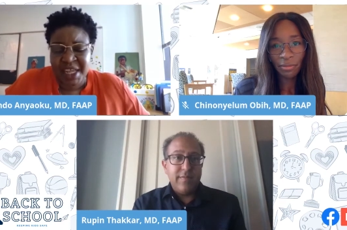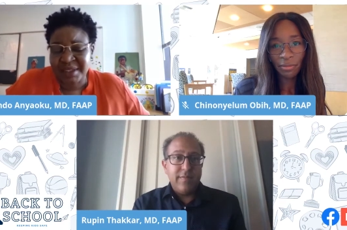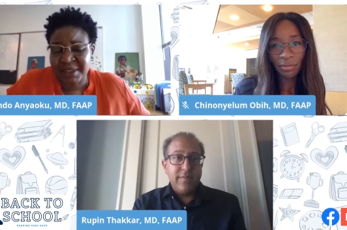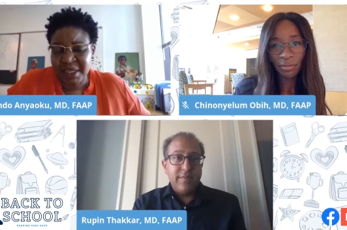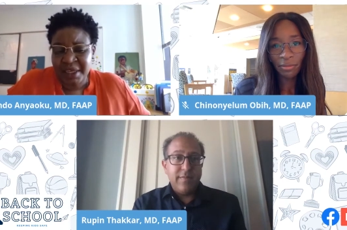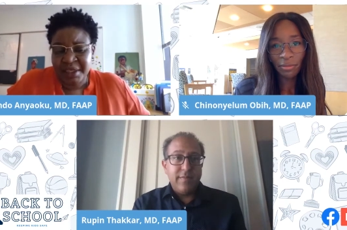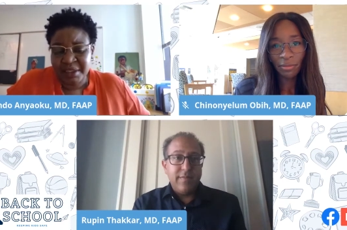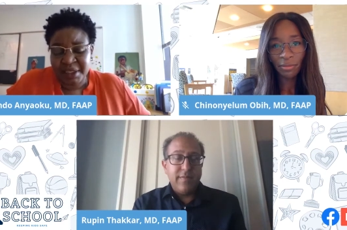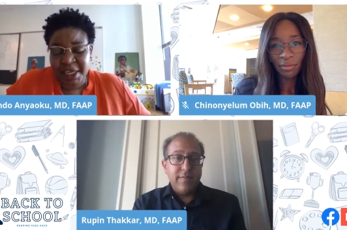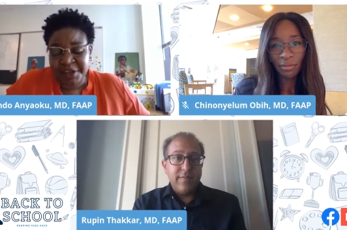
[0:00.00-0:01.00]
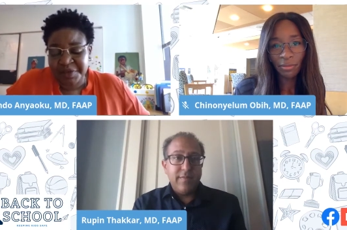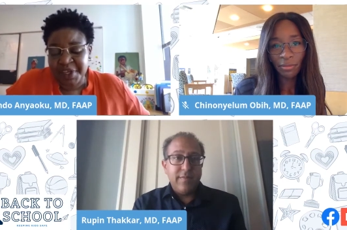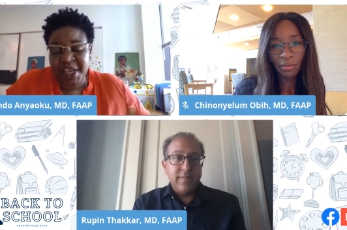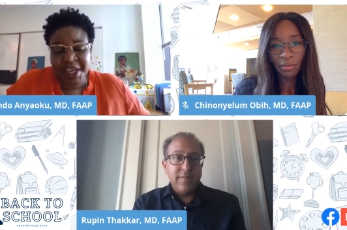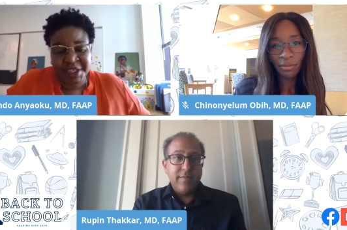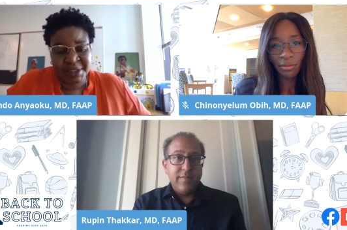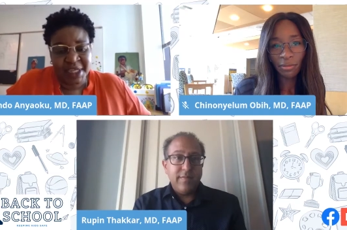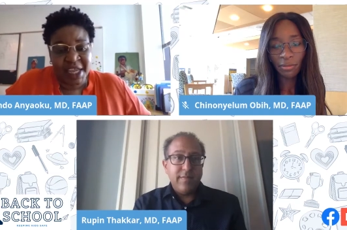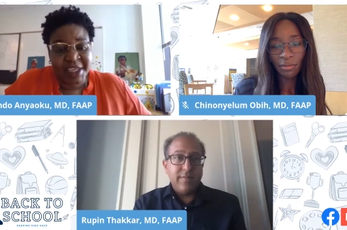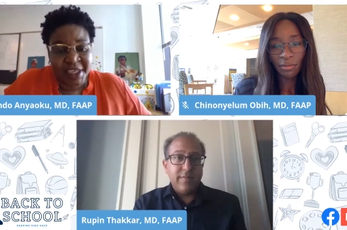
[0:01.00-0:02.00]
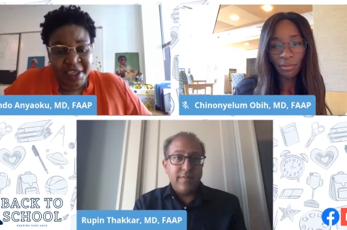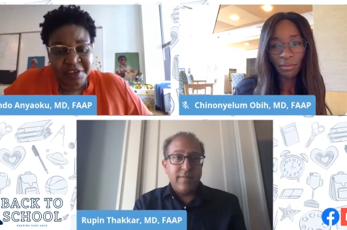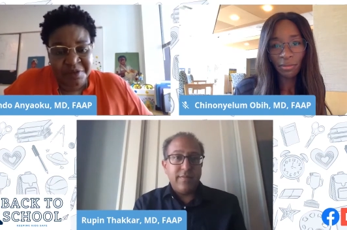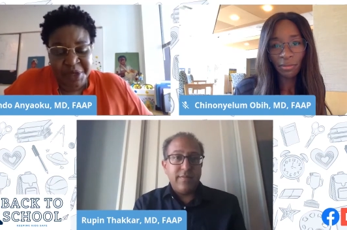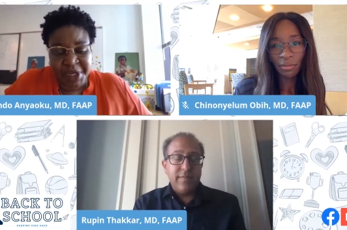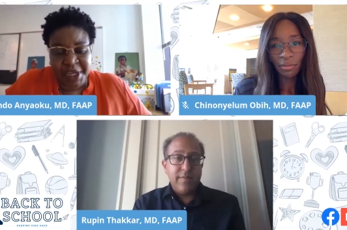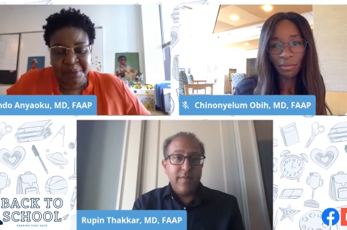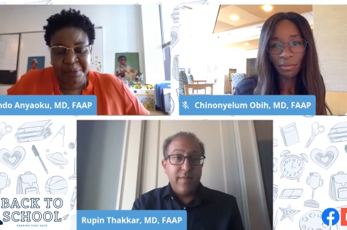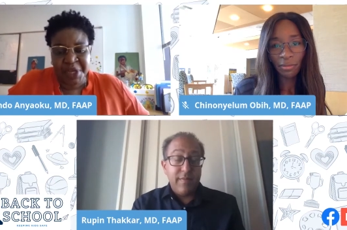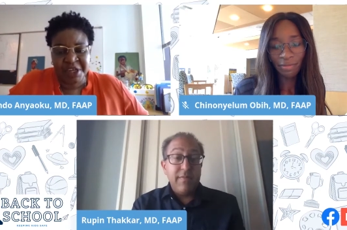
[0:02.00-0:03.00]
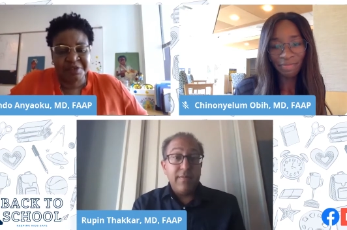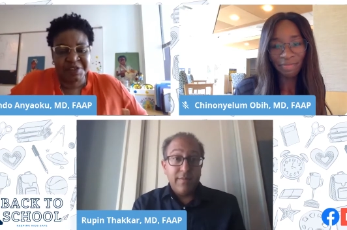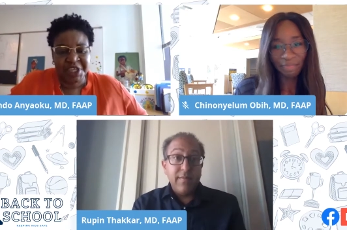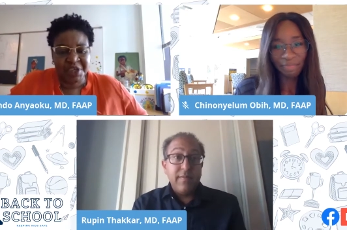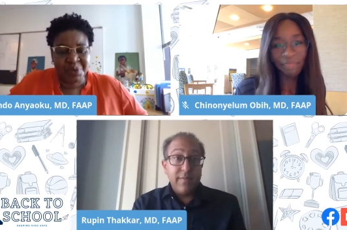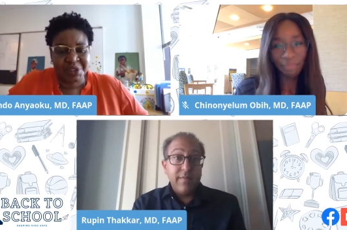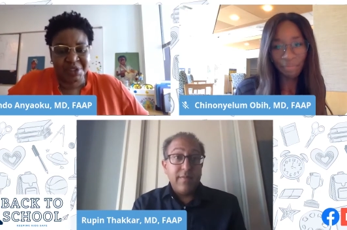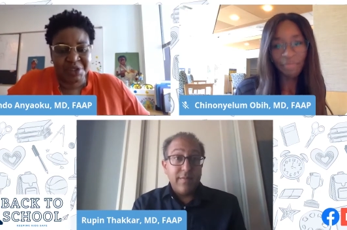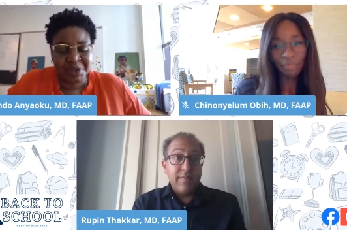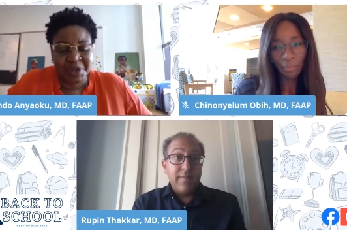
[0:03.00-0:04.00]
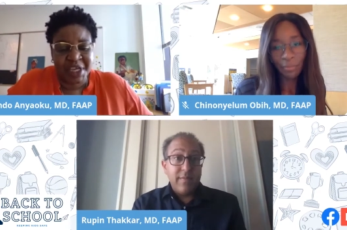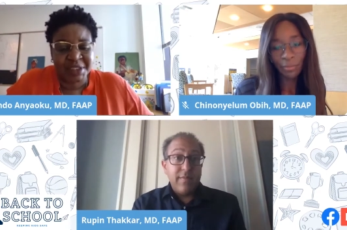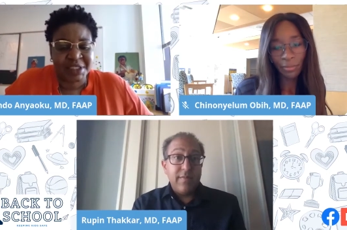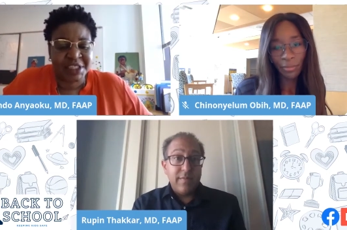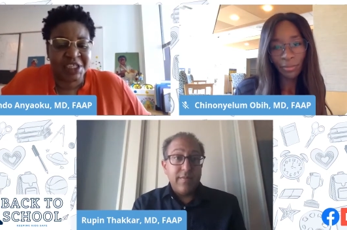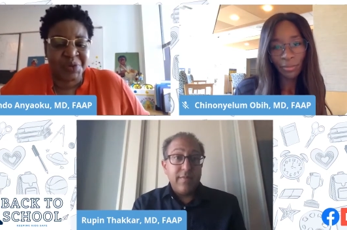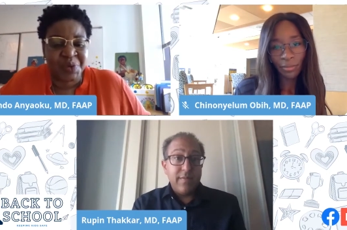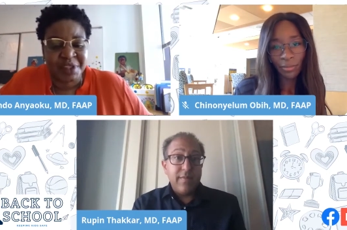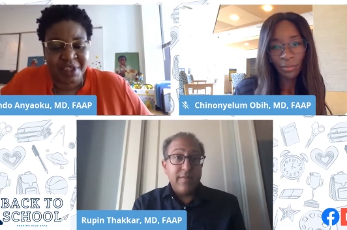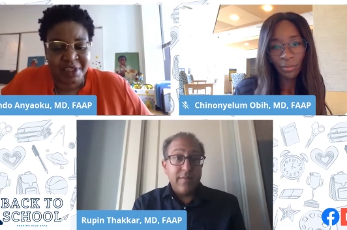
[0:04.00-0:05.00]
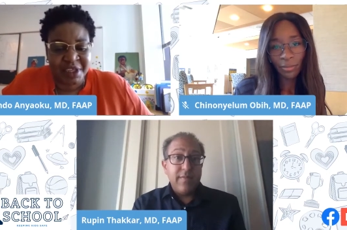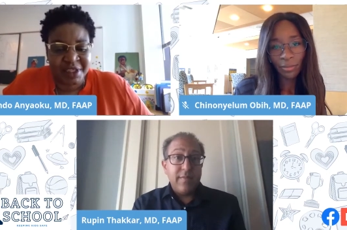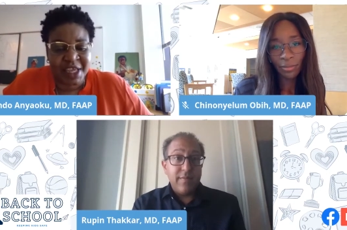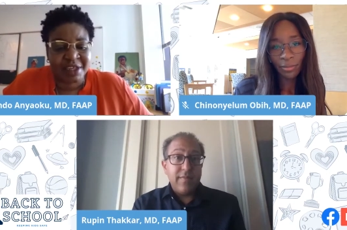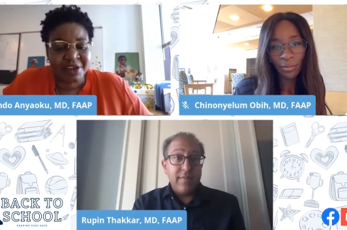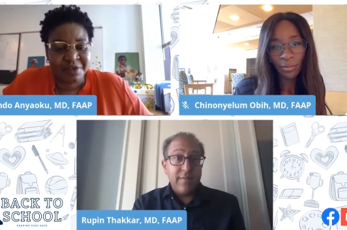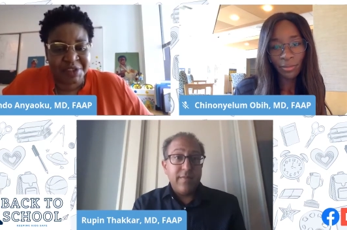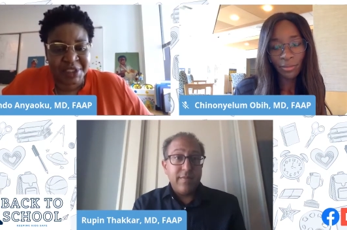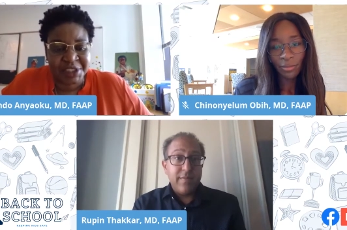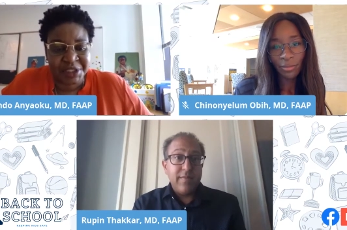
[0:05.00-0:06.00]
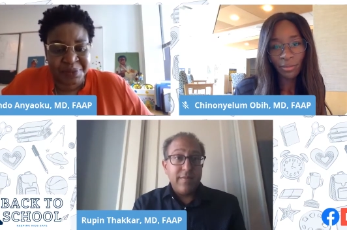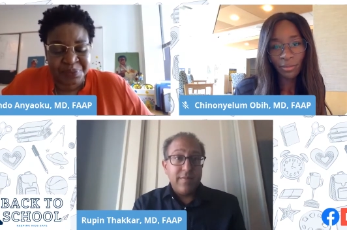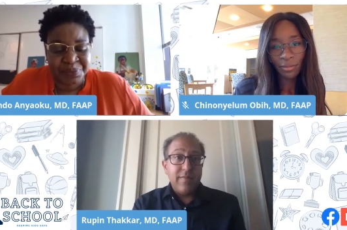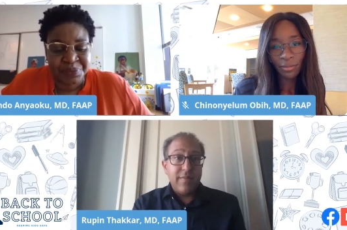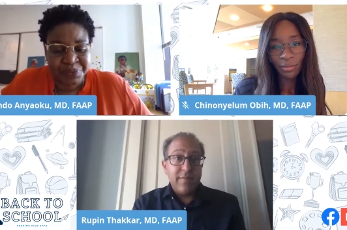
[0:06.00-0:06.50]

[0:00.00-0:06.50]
Speaker 1: That's kind of the guidance that I give, but um, I'd love to hear what you guys are dealing with in, in that conversation.